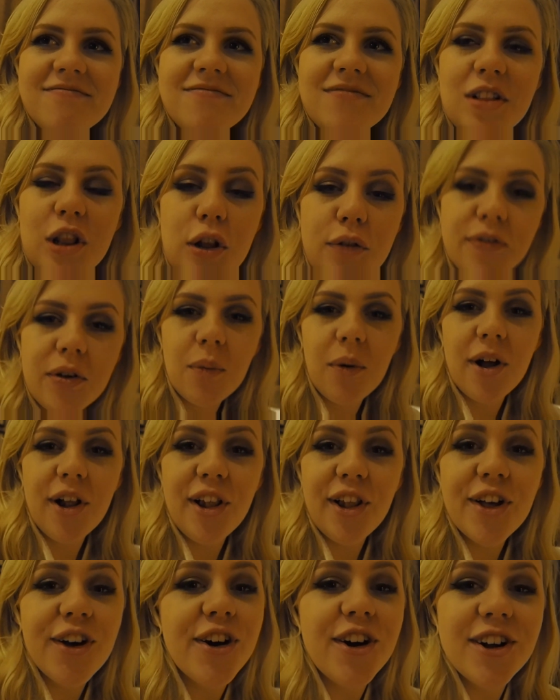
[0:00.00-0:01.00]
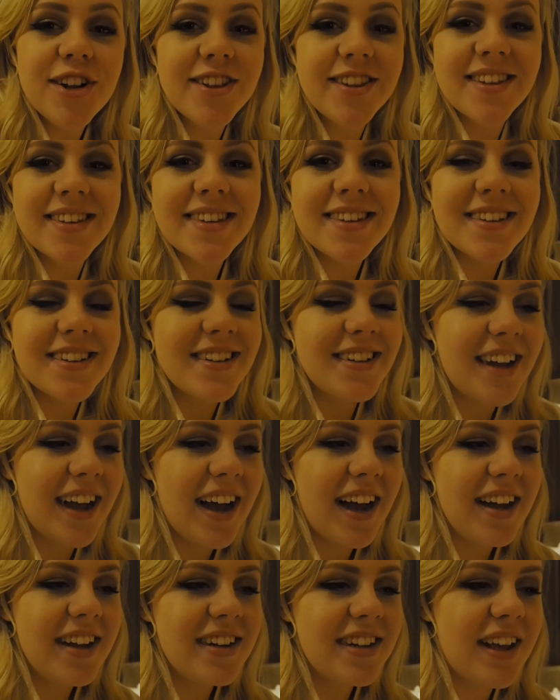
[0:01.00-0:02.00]
love you all loads
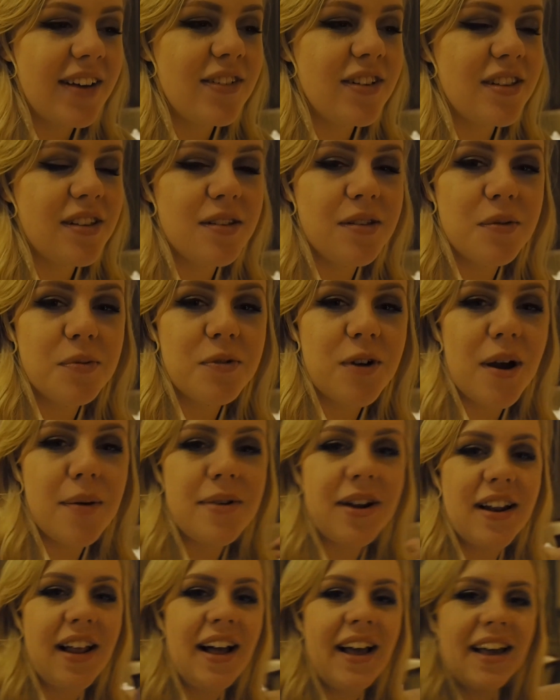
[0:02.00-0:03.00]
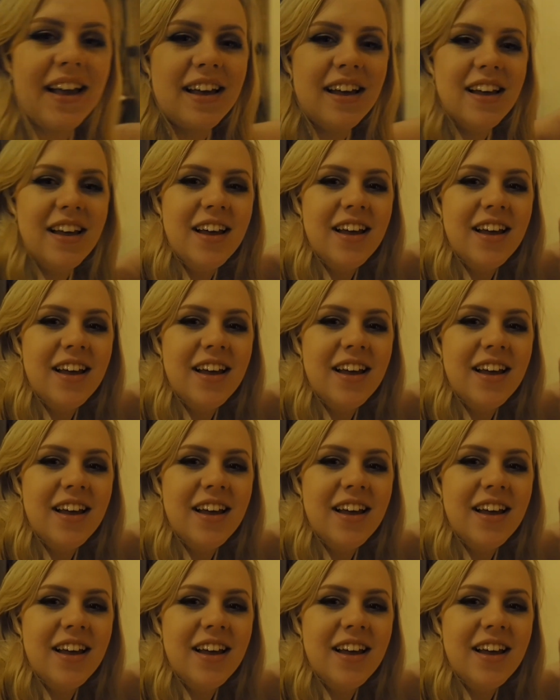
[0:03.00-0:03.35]
and give us a subscribe and a like.